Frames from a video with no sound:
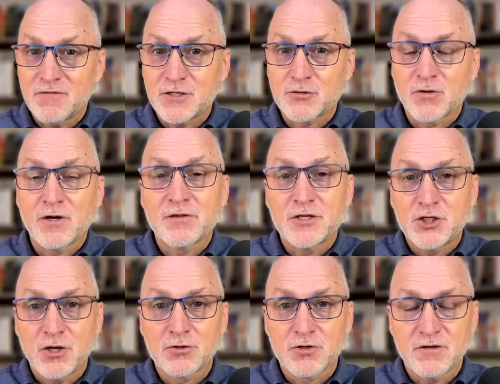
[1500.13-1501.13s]
Israel, the
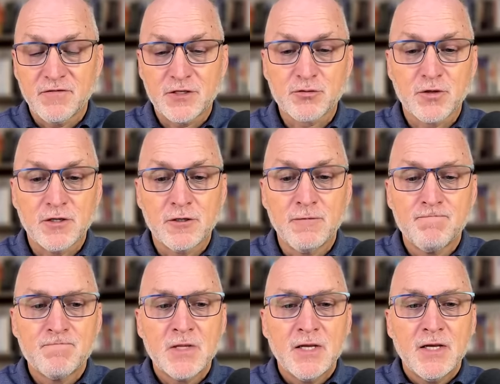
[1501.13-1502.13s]
children of Israel,
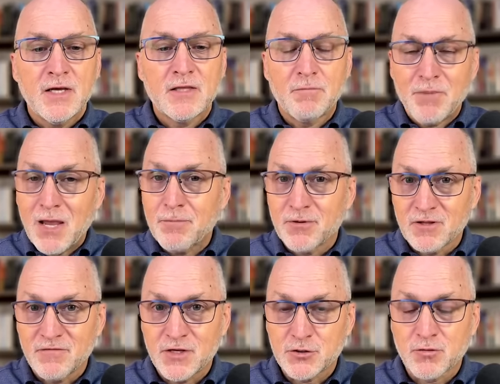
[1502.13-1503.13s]
the people
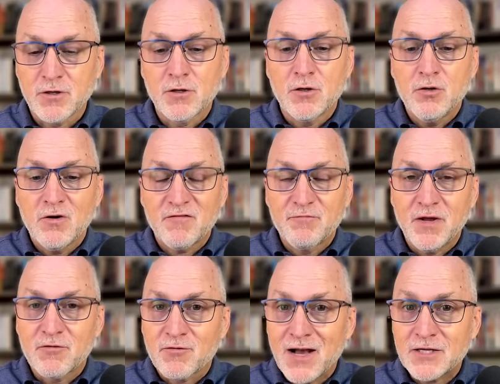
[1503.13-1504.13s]
of Israel who have
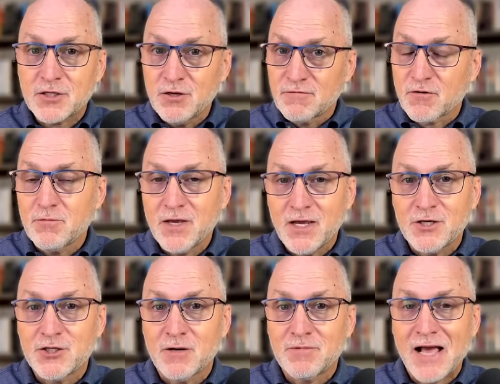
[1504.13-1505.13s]
been rescued from
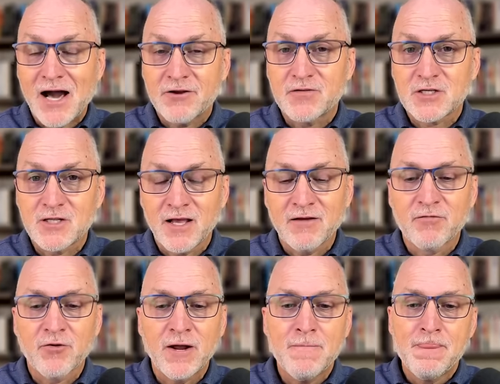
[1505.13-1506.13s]
Egypt out of
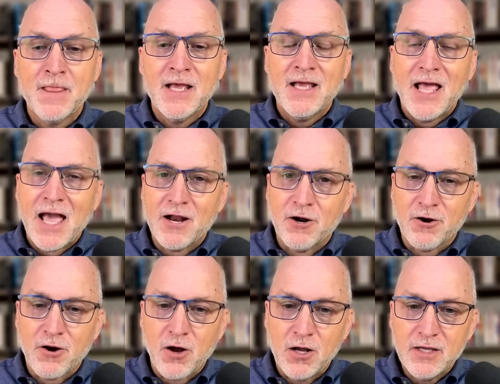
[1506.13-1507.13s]
slavery and
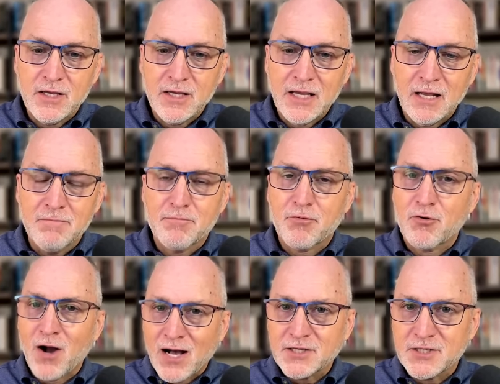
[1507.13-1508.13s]
are in
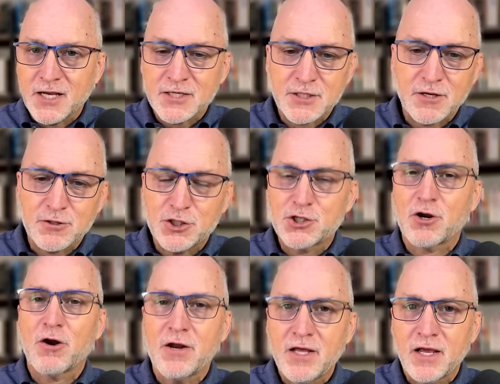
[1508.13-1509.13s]
process. They're
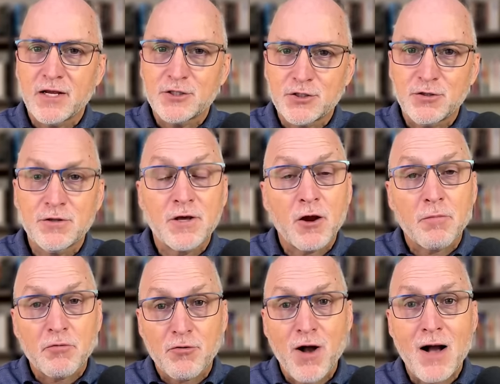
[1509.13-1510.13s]
journeying to their
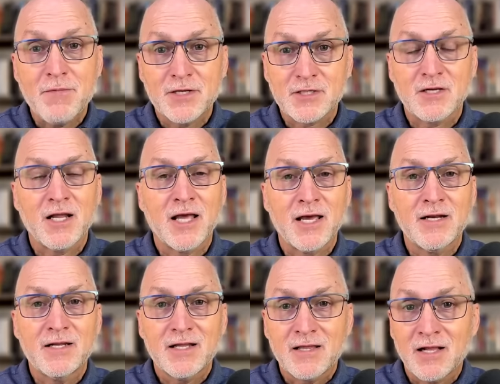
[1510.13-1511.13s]
promised
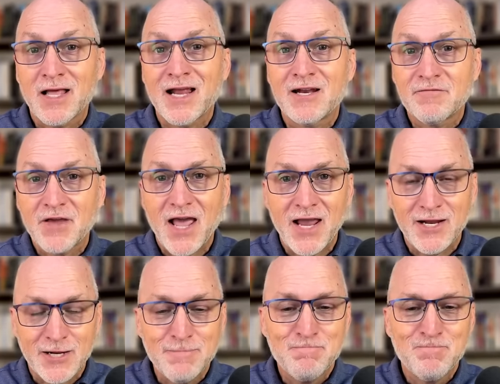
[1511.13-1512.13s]
land, the land of Canaan,